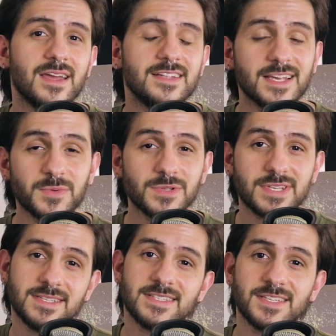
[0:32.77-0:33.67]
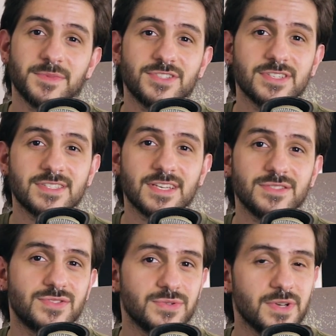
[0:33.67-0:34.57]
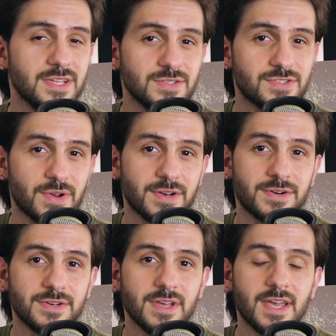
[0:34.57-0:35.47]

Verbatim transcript: Then we'll take these images into Illustrator